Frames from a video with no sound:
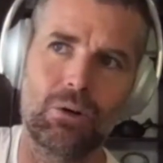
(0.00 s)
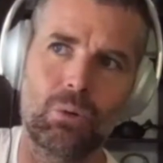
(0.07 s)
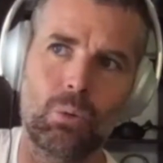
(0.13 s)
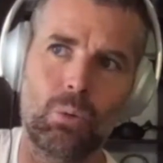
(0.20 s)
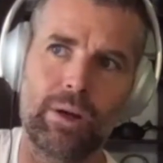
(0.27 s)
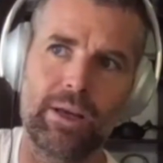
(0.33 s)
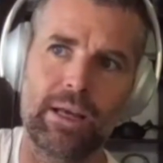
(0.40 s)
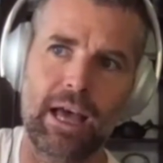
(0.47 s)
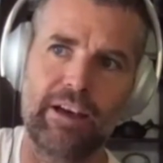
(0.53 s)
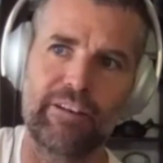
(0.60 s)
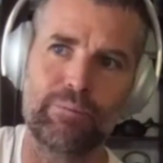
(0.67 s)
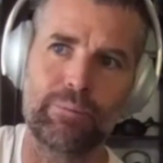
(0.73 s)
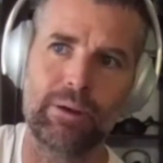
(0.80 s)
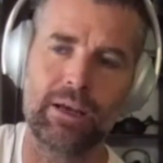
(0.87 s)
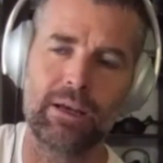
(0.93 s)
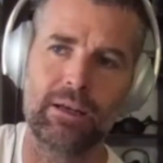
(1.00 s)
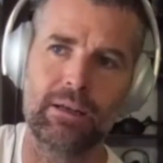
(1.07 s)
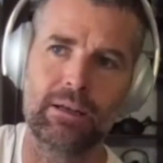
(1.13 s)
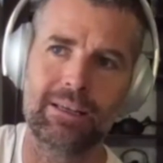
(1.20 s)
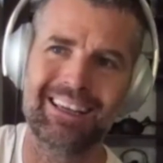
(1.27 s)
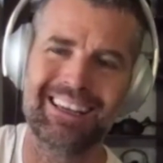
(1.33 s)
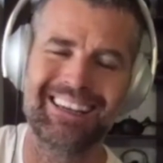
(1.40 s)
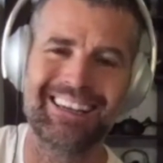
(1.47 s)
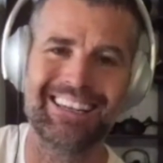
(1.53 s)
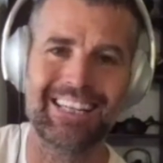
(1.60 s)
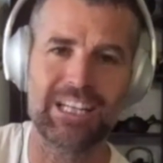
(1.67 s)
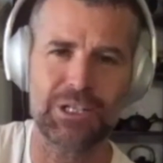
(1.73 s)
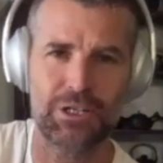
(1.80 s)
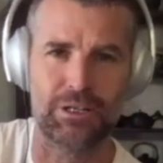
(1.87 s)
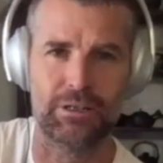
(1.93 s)
we have been
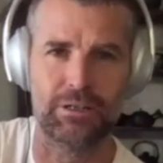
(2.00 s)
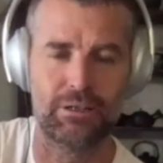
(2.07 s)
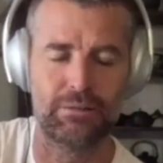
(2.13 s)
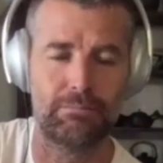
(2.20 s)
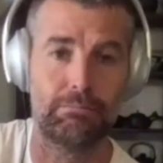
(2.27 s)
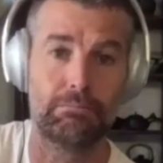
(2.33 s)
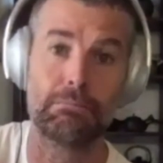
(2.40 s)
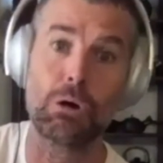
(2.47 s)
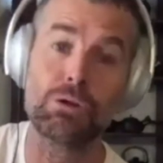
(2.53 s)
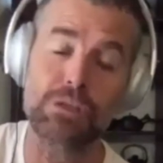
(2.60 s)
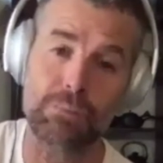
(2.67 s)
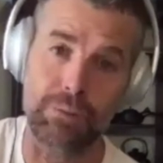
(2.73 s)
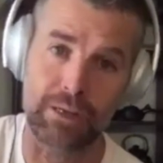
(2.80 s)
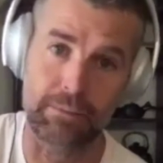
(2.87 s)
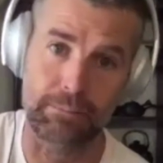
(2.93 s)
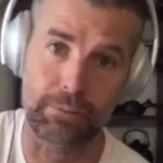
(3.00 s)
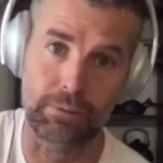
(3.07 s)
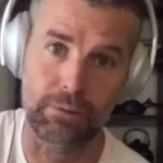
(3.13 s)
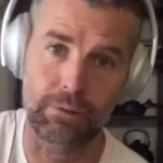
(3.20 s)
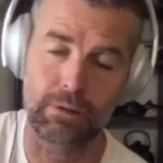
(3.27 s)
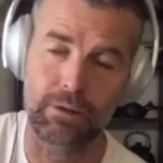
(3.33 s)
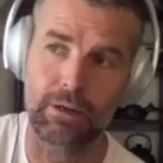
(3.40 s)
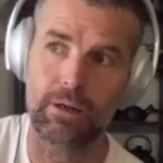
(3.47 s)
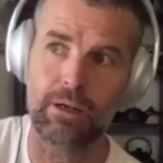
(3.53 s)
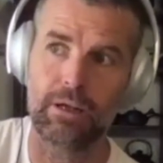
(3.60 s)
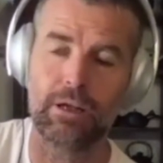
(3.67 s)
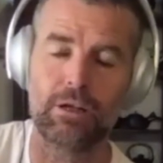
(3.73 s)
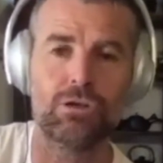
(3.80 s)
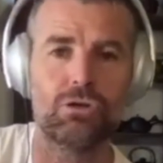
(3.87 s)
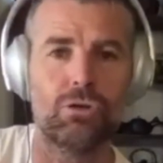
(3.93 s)
conditioned, most people,
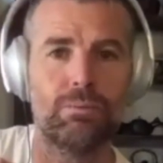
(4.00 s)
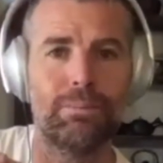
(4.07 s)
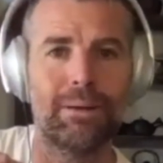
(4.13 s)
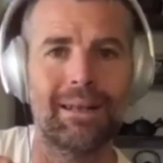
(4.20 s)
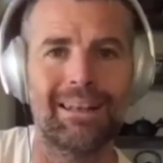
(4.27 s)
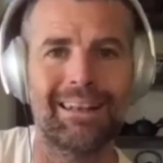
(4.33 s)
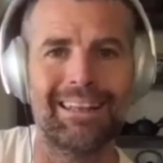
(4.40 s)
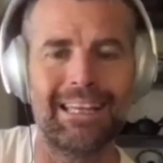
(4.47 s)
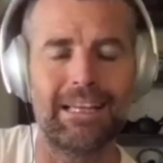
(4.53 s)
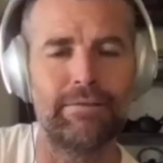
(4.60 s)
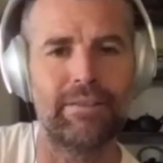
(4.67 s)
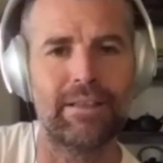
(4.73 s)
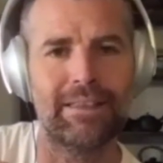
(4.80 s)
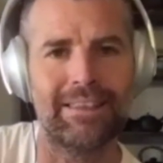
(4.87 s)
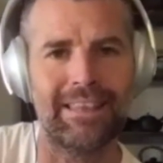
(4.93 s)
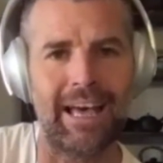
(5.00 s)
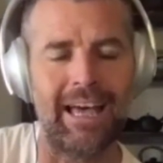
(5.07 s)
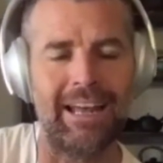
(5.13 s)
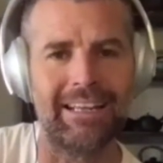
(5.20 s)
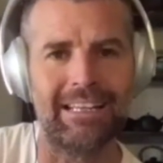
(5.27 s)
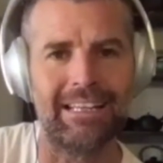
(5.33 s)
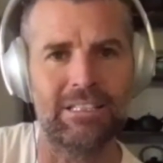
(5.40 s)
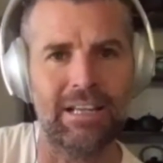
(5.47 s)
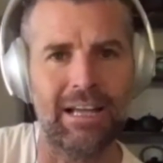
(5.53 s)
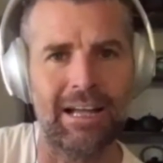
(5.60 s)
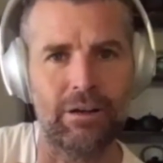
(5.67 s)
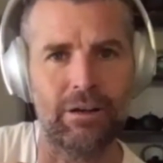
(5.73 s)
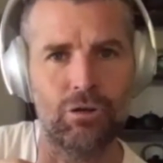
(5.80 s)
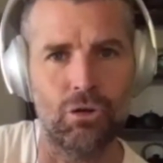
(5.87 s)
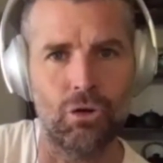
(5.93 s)
to believe that that is
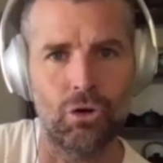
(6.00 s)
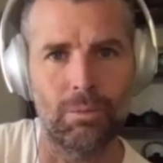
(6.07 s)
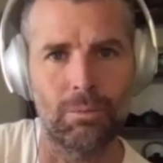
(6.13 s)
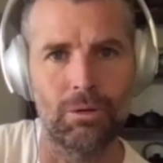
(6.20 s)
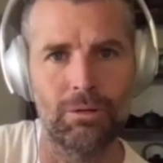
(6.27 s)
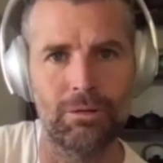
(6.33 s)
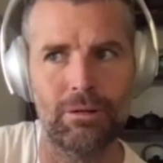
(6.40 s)
our normal